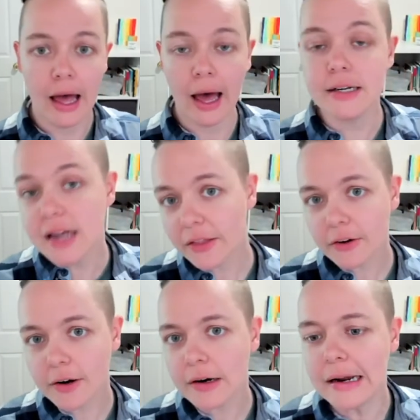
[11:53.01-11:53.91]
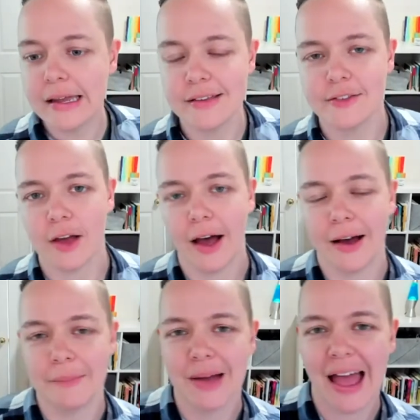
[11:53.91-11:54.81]
Another is,
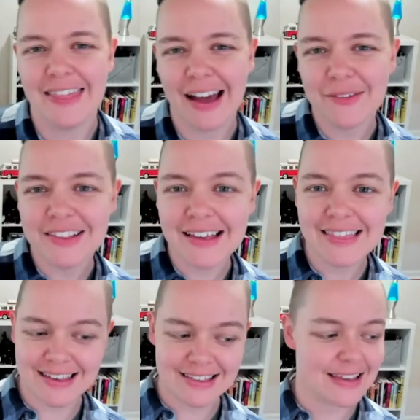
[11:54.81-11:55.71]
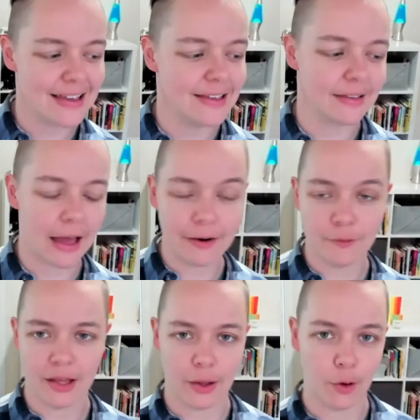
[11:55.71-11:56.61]
and I would say this is kind of
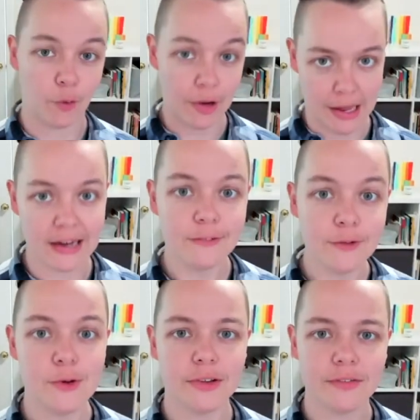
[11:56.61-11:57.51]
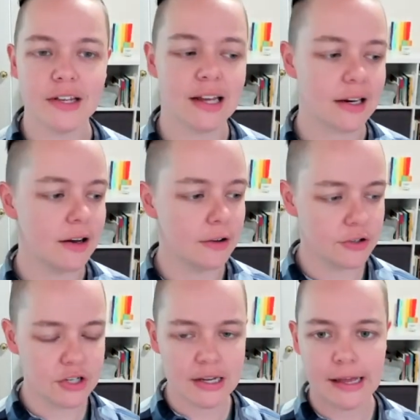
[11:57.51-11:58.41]
like a creative use of the
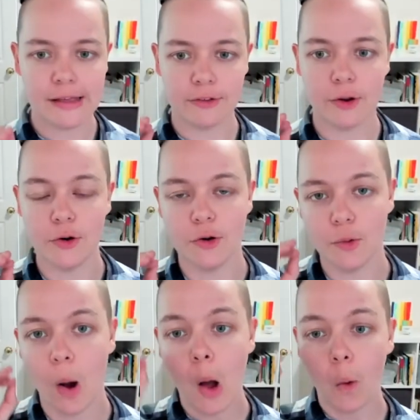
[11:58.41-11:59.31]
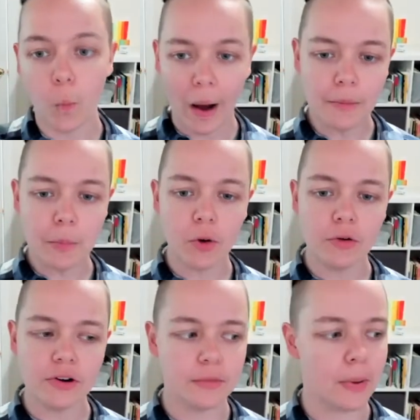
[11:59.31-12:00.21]
technology, is to do whiteboard
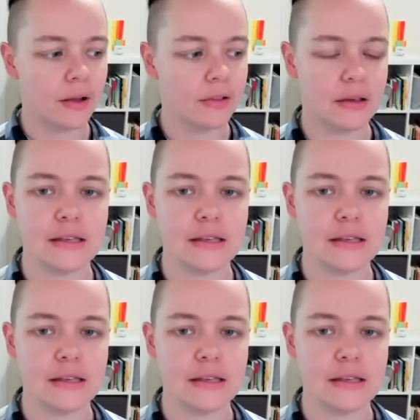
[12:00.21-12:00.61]
responses